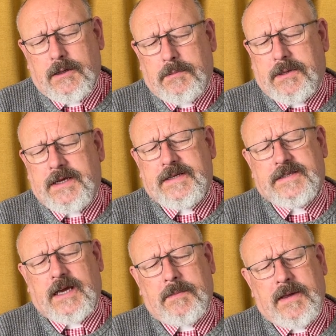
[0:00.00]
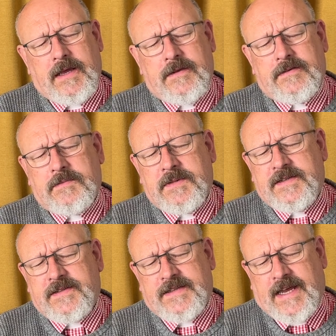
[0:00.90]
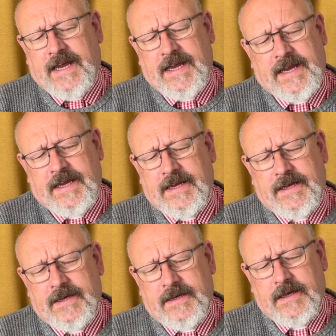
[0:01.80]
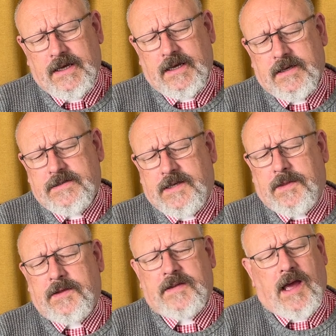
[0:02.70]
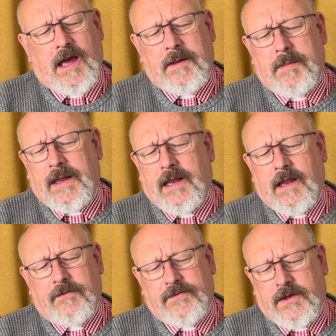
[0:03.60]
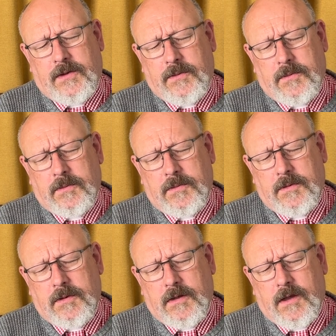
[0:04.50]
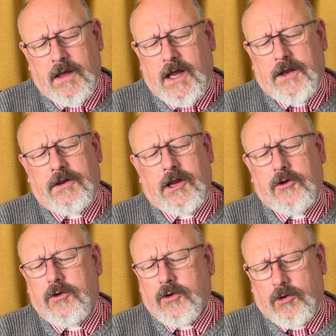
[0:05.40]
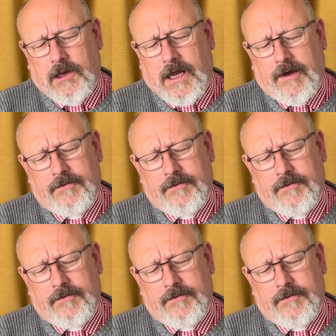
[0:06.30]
Please come into me today so that I may love you and know your love